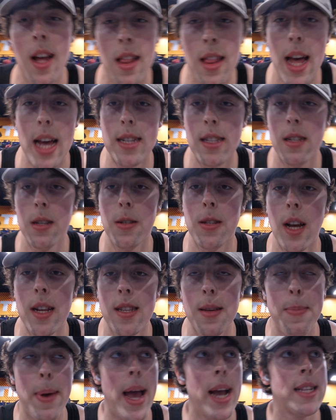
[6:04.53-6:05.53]
Last 2
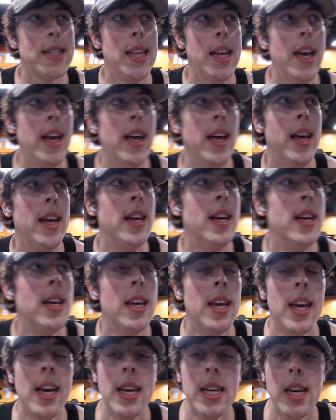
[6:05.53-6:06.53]
sets of back day.
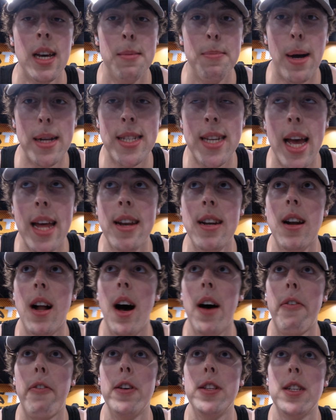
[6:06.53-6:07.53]
About to end it
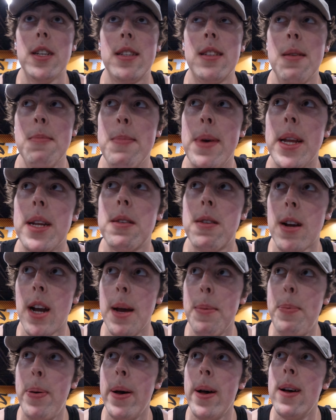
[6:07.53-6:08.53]
off with just some mid
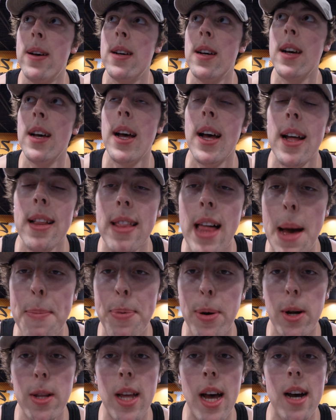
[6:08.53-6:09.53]
grip lat
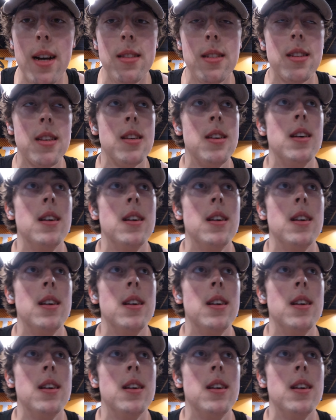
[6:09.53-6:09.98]
pull downs.